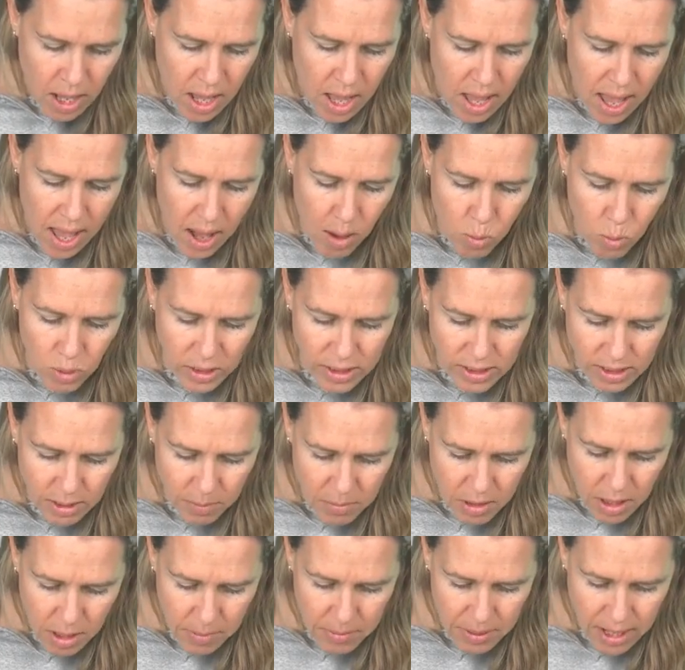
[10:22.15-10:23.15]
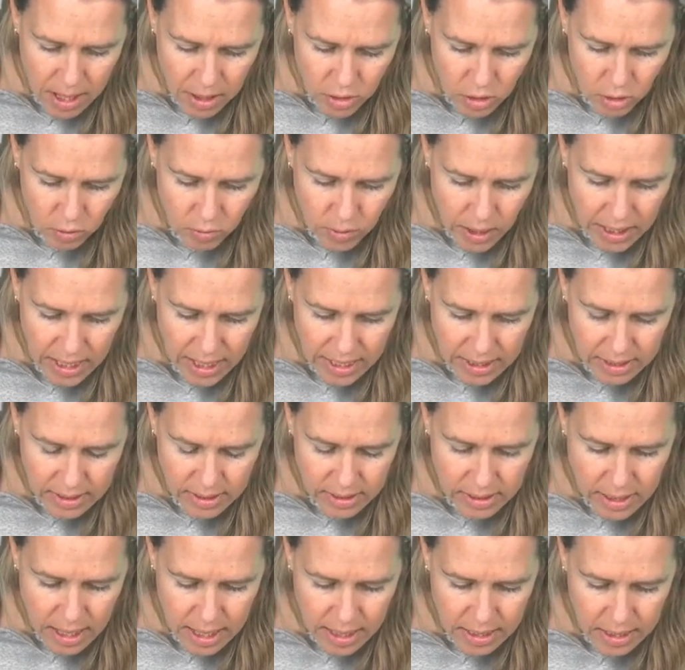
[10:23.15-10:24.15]
And once I'm coming out the right hand
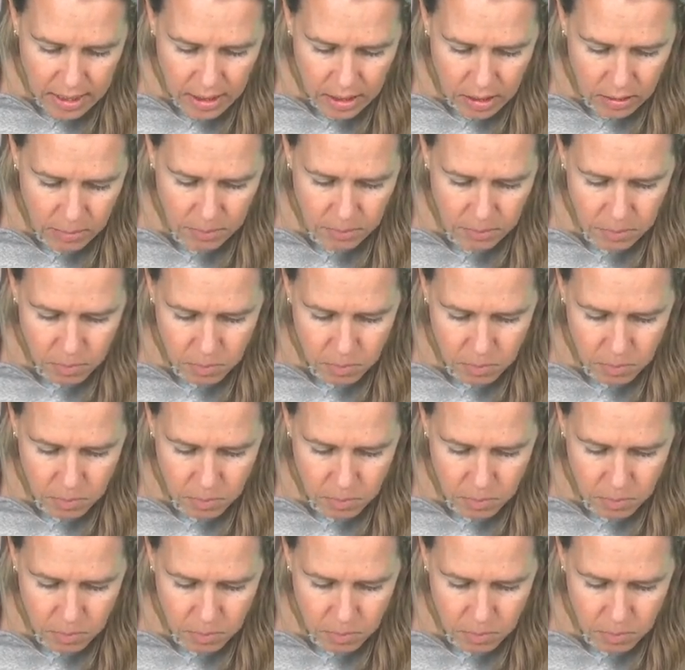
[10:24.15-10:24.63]
side here,